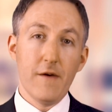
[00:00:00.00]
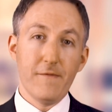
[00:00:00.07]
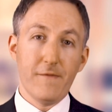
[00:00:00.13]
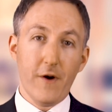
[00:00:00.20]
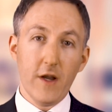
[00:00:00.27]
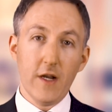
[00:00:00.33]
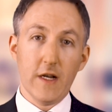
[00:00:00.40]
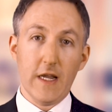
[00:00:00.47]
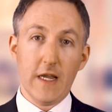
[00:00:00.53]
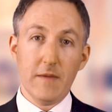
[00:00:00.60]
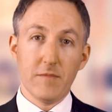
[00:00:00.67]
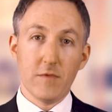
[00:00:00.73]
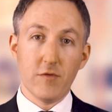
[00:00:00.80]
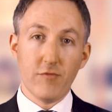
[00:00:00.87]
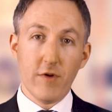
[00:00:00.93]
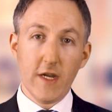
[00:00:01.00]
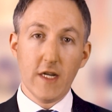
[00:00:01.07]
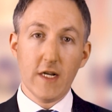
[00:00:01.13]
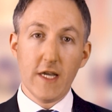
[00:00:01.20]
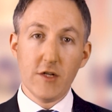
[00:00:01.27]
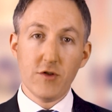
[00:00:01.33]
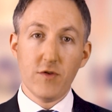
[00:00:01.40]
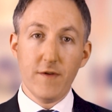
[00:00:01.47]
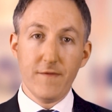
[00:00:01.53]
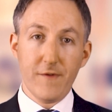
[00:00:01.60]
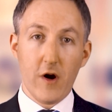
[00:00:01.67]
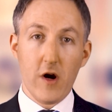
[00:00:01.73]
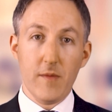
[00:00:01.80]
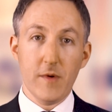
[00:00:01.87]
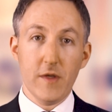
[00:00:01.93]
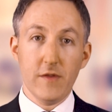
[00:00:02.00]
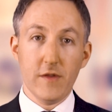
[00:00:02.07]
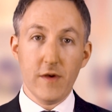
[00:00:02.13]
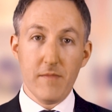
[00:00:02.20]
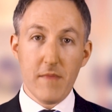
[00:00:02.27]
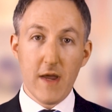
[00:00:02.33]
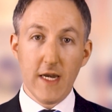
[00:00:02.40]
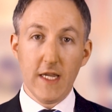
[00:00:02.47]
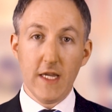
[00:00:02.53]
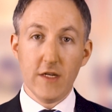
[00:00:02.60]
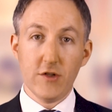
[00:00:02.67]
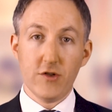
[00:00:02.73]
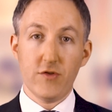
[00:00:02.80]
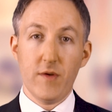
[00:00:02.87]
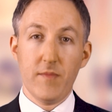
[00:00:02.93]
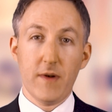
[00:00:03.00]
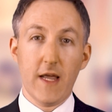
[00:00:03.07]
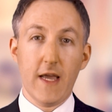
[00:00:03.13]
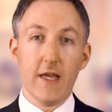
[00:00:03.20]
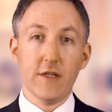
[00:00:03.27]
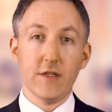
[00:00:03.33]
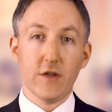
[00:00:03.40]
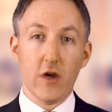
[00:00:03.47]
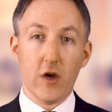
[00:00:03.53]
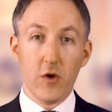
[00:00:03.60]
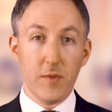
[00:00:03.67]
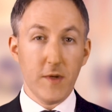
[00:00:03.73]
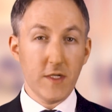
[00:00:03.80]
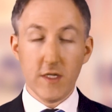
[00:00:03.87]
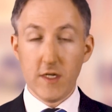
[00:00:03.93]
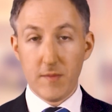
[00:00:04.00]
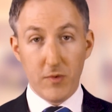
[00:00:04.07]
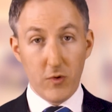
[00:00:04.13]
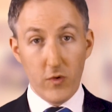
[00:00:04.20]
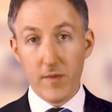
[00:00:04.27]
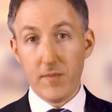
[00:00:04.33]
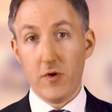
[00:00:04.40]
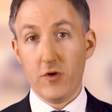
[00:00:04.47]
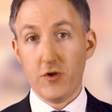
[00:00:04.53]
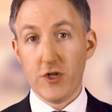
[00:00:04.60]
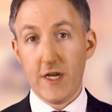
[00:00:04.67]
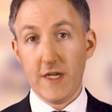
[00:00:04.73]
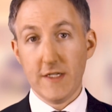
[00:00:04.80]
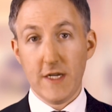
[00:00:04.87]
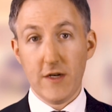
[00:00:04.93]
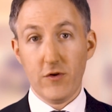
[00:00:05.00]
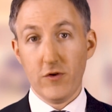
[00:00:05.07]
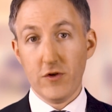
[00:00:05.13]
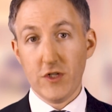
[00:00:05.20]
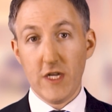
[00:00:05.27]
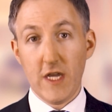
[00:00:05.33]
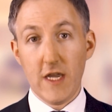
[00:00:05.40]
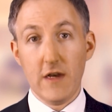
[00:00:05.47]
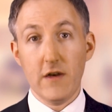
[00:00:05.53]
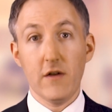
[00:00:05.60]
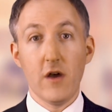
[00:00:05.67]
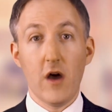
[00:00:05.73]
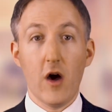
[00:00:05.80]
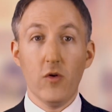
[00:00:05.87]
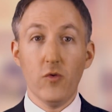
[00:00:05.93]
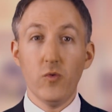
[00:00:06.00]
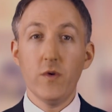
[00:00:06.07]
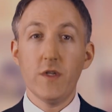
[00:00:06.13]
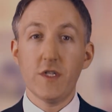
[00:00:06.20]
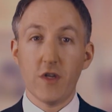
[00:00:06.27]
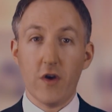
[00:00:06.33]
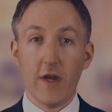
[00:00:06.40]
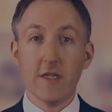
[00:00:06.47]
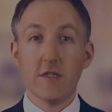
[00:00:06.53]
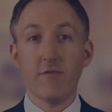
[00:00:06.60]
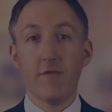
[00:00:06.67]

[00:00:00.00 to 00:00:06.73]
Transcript: Finally, the regulatory environment that many industry players are hoping to deploy blockchain technology in are all designed